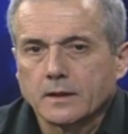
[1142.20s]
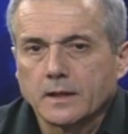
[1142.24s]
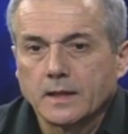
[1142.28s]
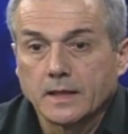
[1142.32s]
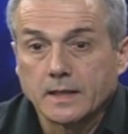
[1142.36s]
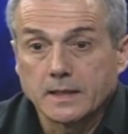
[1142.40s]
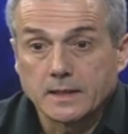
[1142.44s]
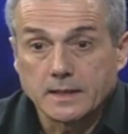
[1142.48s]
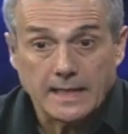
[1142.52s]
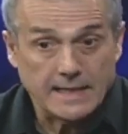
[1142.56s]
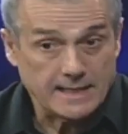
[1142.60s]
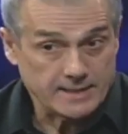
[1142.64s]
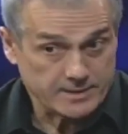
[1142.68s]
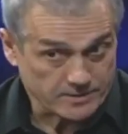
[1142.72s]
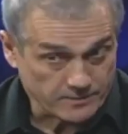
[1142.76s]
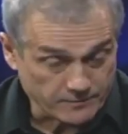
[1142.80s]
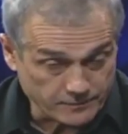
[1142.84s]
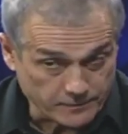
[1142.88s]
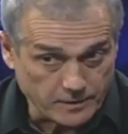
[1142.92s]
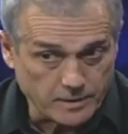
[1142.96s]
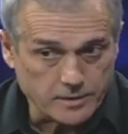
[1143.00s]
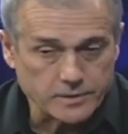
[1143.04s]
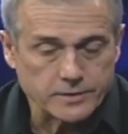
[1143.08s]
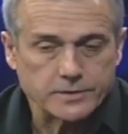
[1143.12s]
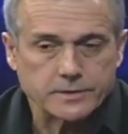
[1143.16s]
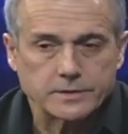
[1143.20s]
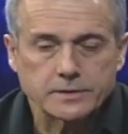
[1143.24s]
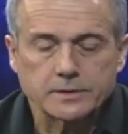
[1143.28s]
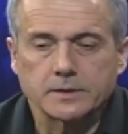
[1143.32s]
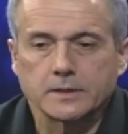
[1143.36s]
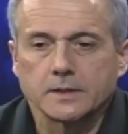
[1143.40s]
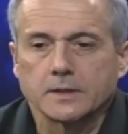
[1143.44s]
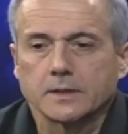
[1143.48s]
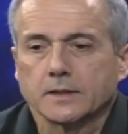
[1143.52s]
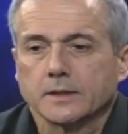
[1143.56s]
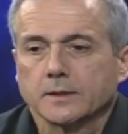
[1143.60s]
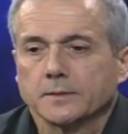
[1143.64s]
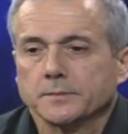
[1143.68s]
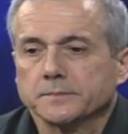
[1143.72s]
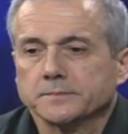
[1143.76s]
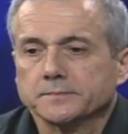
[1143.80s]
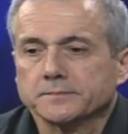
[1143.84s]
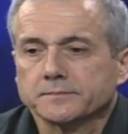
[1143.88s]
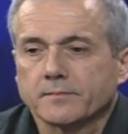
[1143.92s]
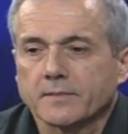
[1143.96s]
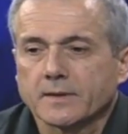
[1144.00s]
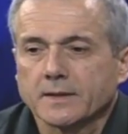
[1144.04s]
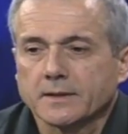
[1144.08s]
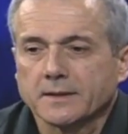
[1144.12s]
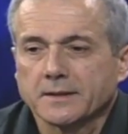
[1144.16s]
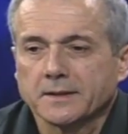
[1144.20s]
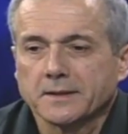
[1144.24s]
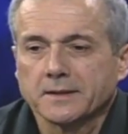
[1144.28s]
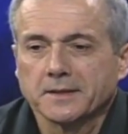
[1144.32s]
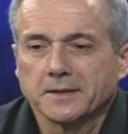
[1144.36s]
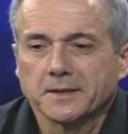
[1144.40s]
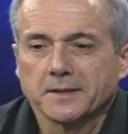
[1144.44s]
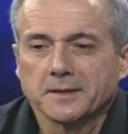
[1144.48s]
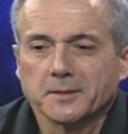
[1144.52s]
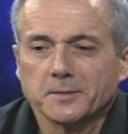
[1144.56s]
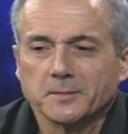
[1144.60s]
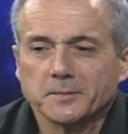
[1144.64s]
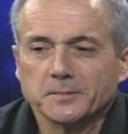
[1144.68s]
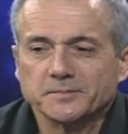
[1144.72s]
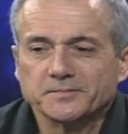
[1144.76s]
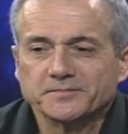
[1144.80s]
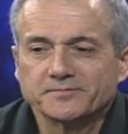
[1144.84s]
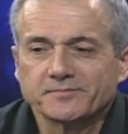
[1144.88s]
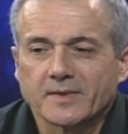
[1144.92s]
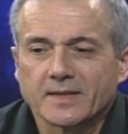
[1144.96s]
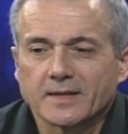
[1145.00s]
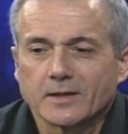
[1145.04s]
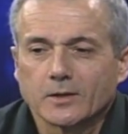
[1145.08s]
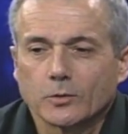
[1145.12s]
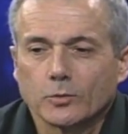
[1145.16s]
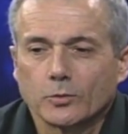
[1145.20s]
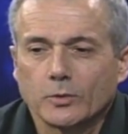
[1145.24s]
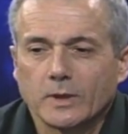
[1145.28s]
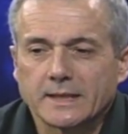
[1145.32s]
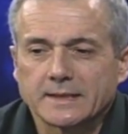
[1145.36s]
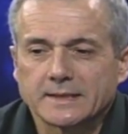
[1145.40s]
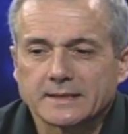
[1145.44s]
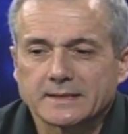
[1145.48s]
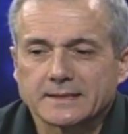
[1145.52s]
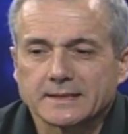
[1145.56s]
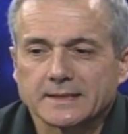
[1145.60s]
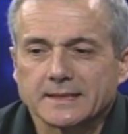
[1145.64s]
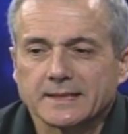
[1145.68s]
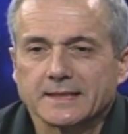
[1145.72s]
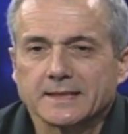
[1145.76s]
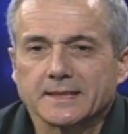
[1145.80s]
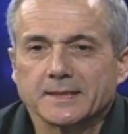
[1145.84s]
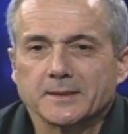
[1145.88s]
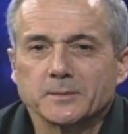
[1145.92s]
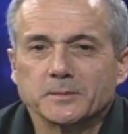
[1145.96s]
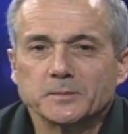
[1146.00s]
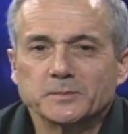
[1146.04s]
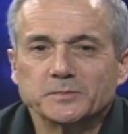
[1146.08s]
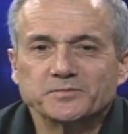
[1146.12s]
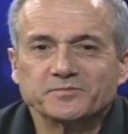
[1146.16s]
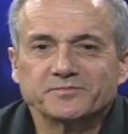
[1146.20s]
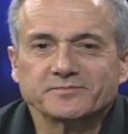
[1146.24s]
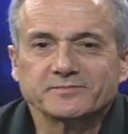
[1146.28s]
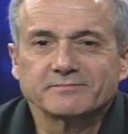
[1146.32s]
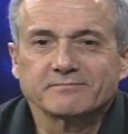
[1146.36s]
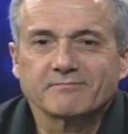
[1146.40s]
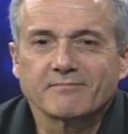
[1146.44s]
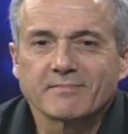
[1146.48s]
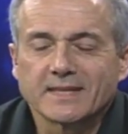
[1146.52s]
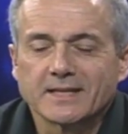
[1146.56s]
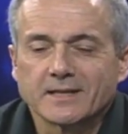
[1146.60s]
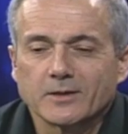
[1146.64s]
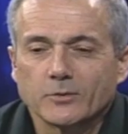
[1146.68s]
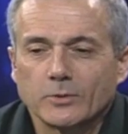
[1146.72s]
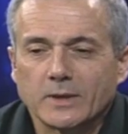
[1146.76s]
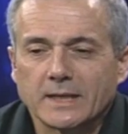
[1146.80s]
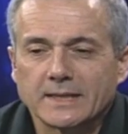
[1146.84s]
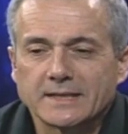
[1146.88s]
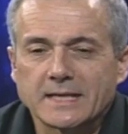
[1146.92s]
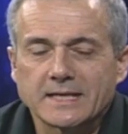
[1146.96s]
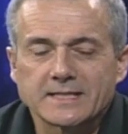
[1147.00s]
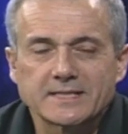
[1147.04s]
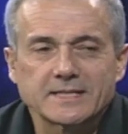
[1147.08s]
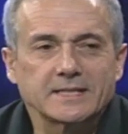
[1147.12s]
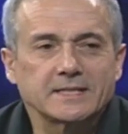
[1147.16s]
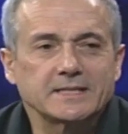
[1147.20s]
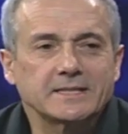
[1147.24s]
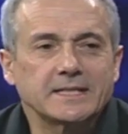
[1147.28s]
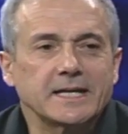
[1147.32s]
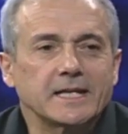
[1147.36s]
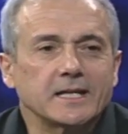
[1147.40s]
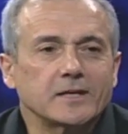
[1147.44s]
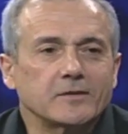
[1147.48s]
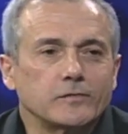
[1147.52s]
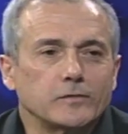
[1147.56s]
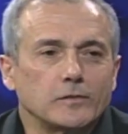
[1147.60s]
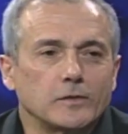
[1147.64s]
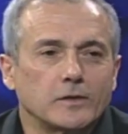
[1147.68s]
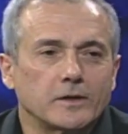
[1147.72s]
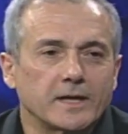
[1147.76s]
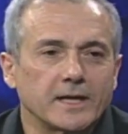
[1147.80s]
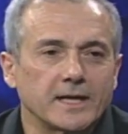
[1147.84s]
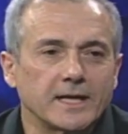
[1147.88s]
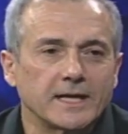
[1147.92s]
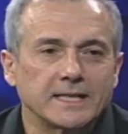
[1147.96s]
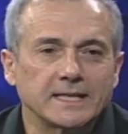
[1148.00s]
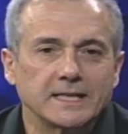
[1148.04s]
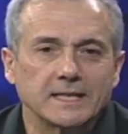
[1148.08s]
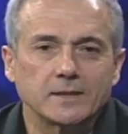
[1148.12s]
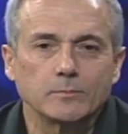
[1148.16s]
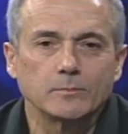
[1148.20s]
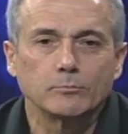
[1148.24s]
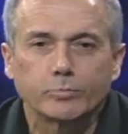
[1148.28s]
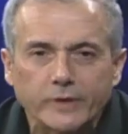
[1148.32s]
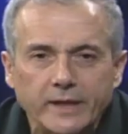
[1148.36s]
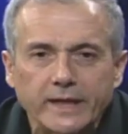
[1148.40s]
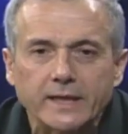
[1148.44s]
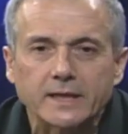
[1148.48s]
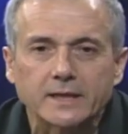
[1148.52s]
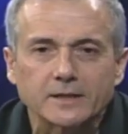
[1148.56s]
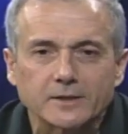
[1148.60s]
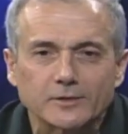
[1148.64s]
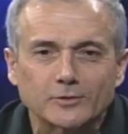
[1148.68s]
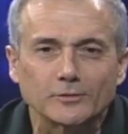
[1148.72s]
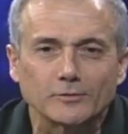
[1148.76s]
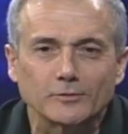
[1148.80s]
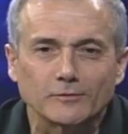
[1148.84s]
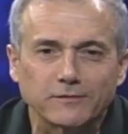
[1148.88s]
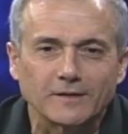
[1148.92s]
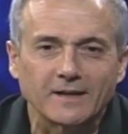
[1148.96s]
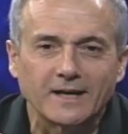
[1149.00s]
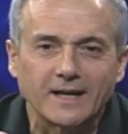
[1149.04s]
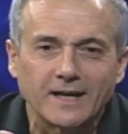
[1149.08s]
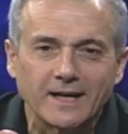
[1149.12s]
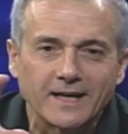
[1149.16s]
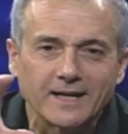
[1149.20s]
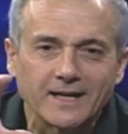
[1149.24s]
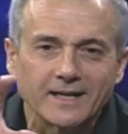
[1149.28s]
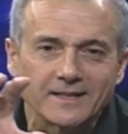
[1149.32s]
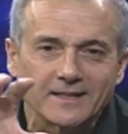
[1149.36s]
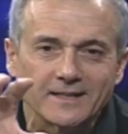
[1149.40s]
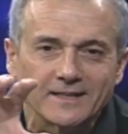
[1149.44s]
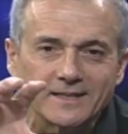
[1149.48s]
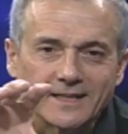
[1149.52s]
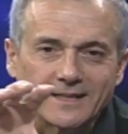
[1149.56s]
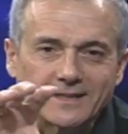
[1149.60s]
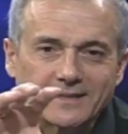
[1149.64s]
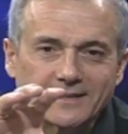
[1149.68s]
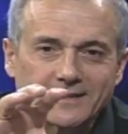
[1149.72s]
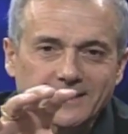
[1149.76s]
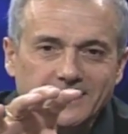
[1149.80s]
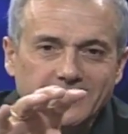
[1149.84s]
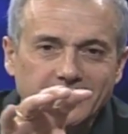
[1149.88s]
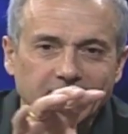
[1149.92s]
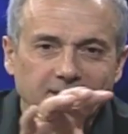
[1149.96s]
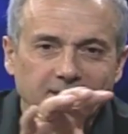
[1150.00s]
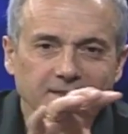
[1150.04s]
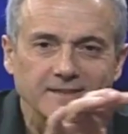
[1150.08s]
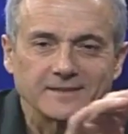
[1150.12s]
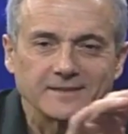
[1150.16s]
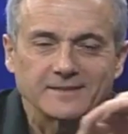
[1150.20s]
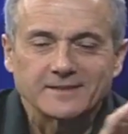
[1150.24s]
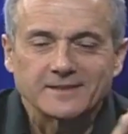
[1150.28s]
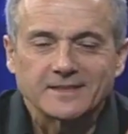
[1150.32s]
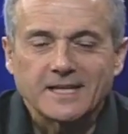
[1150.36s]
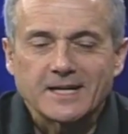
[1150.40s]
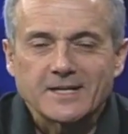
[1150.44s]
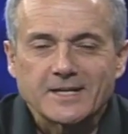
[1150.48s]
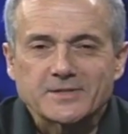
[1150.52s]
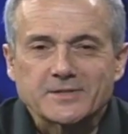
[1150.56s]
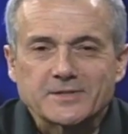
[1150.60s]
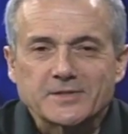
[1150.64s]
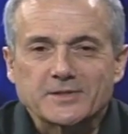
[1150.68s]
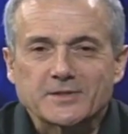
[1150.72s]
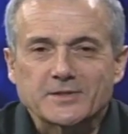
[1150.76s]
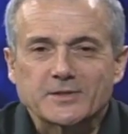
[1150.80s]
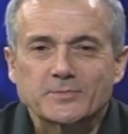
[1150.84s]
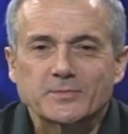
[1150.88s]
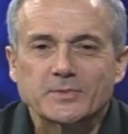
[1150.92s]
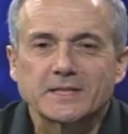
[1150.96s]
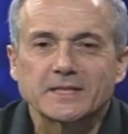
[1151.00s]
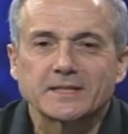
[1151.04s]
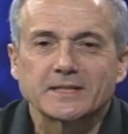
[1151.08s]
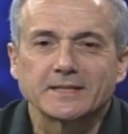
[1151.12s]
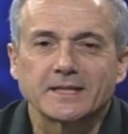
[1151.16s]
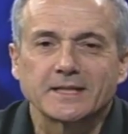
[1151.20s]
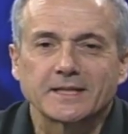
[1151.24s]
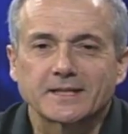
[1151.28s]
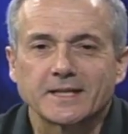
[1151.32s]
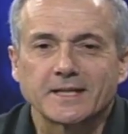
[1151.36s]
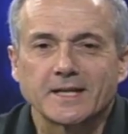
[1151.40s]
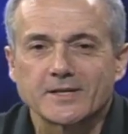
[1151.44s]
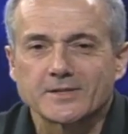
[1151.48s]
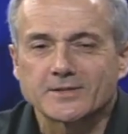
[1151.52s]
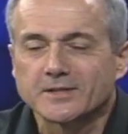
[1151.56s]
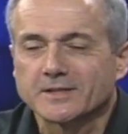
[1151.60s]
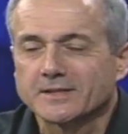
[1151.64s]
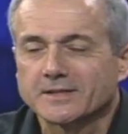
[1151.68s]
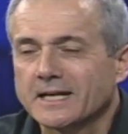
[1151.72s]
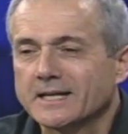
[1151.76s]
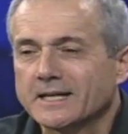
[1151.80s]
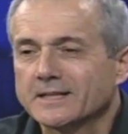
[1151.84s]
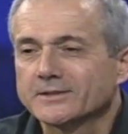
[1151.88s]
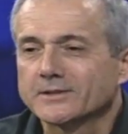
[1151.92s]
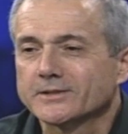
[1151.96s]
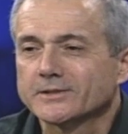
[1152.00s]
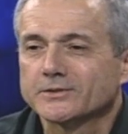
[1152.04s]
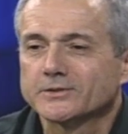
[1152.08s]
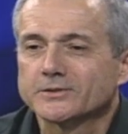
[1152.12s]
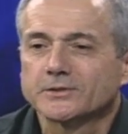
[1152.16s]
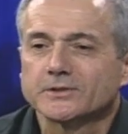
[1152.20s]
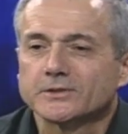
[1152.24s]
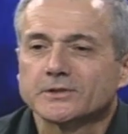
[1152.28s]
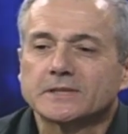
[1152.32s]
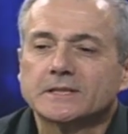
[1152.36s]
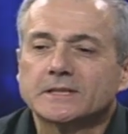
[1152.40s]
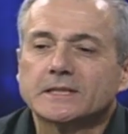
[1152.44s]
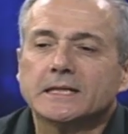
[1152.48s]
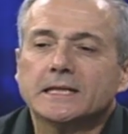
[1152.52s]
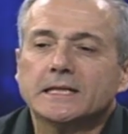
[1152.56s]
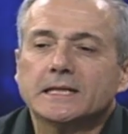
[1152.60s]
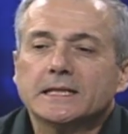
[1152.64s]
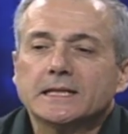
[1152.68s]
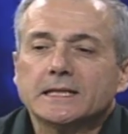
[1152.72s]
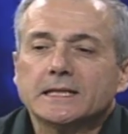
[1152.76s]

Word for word: I ask first um, um, what um, what does it take for a uh, brick to fly at uh, constant speed, at constant altitude.